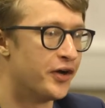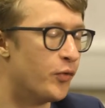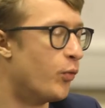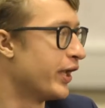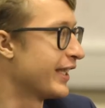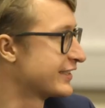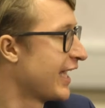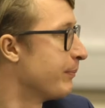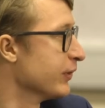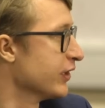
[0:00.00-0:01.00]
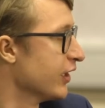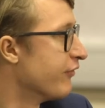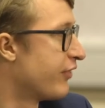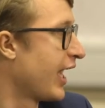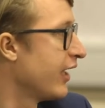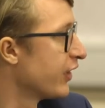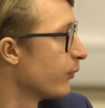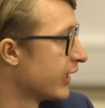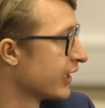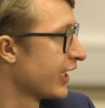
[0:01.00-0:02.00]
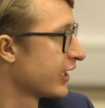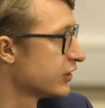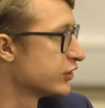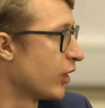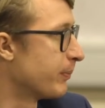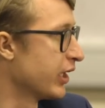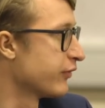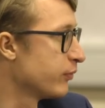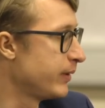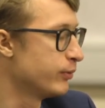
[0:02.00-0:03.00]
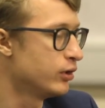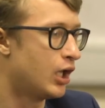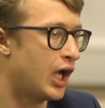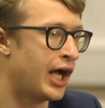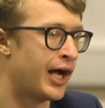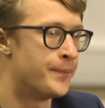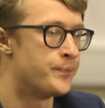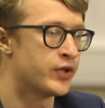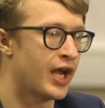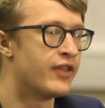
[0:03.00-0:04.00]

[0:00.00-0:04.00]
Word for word: one example of that that we can like start building for people um,